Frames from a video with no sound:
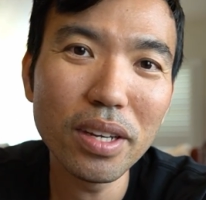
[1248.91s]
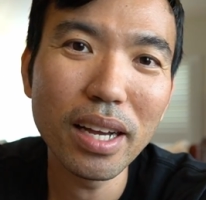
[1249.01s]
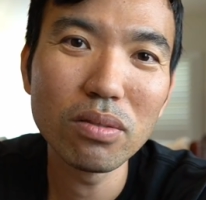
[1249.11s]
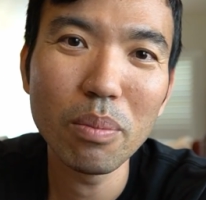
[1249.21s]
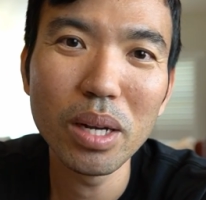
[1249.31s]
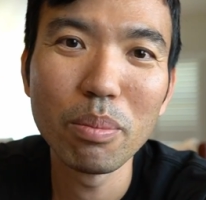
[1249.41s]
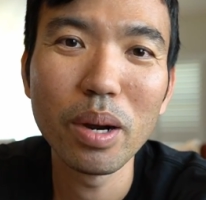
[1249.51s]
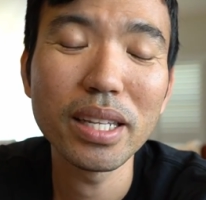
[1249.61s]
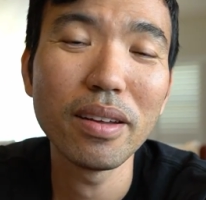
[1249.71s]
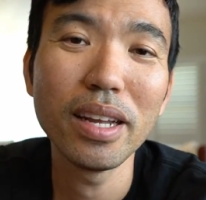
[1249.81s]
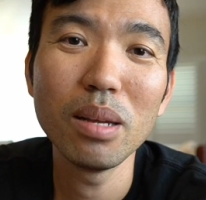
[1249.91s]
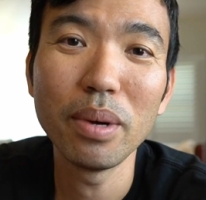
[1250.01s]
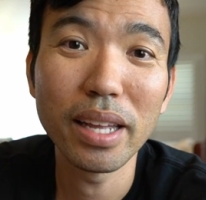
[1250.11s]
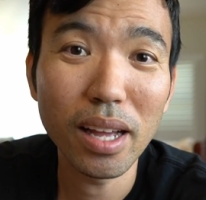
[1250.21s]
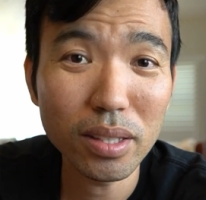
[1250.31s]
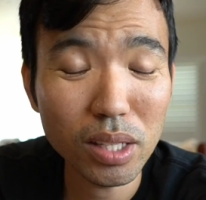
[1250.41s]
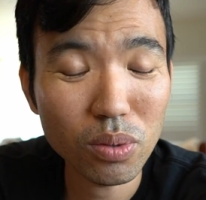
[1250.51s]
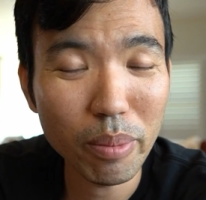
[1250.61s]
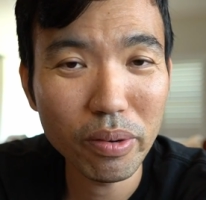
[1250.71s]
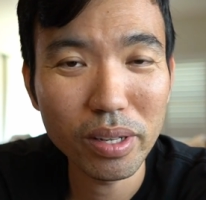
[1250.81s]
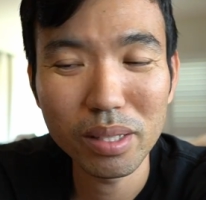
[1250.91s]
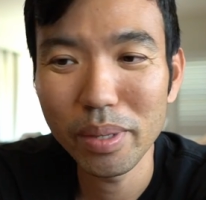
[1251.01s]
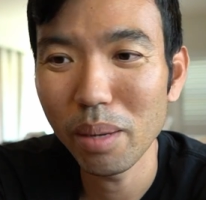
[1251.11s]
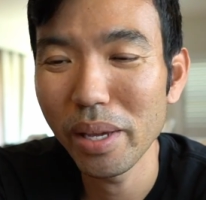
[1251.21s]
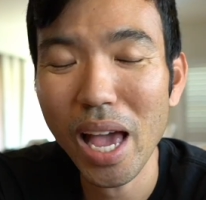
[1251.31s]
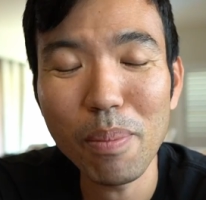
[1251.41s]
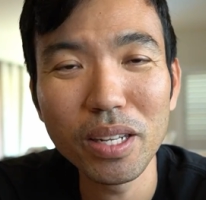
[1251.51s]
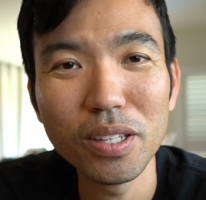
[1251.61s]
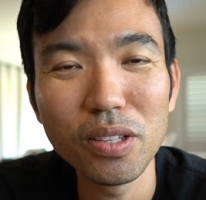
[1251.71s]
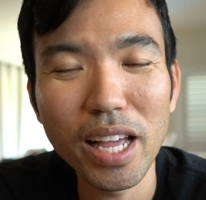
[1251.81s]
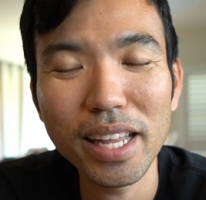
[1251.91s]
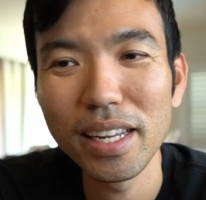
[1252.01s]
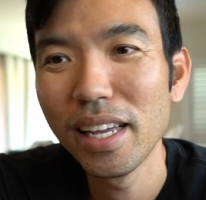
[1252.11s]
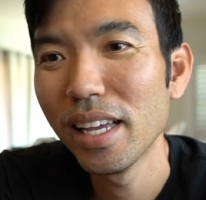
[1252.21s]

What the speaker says: guys want me to break down anybody else's ramen recipe. I'll be happy to do that.